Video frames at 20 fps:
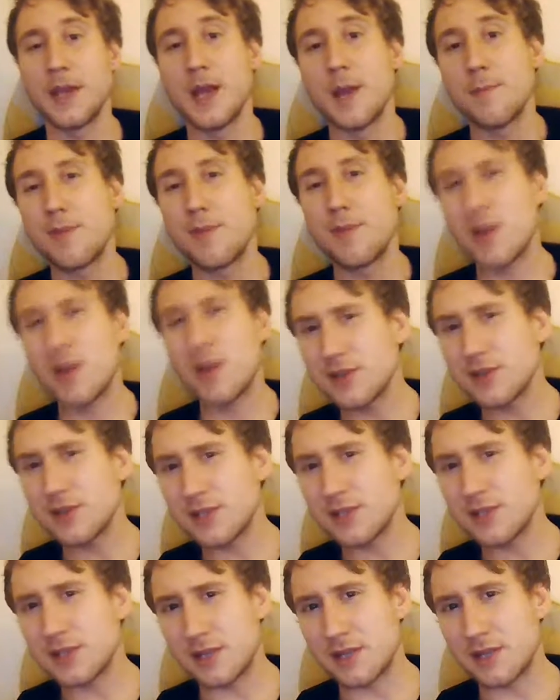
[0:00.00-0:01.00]
Because it's
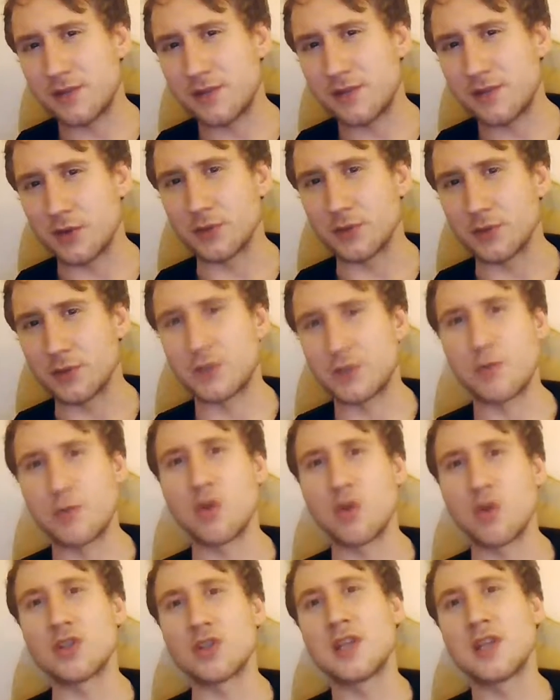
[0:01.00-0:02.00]
a difficult
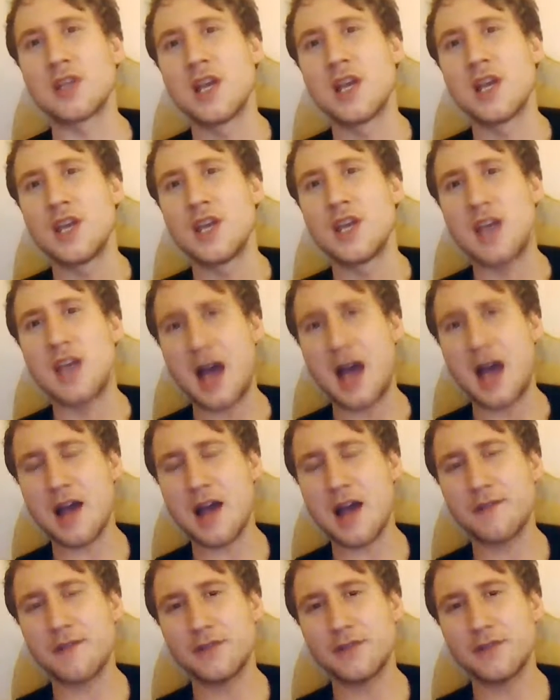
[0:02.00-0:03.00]
sport, you
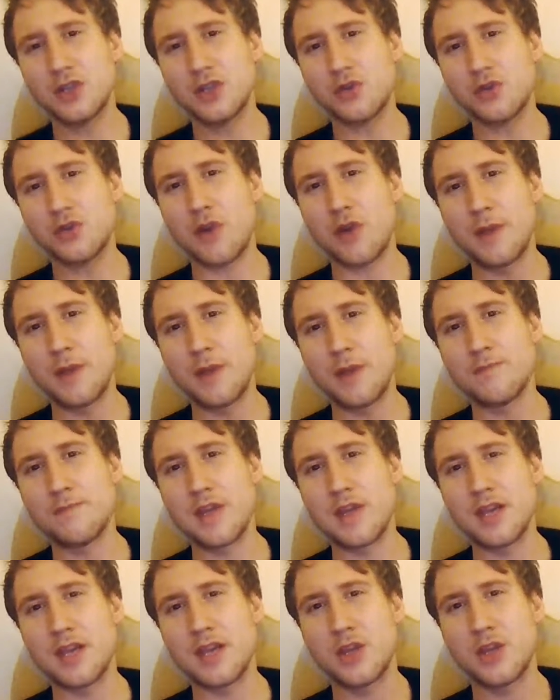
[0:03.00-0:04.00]
have to try and
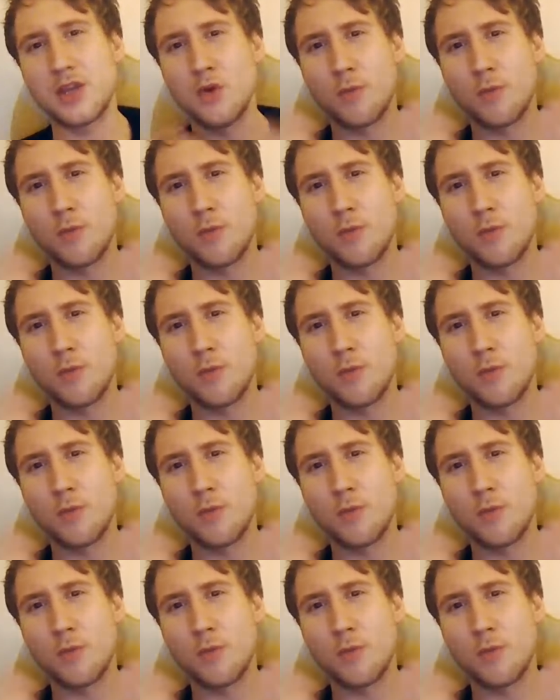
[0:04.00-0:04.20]
make your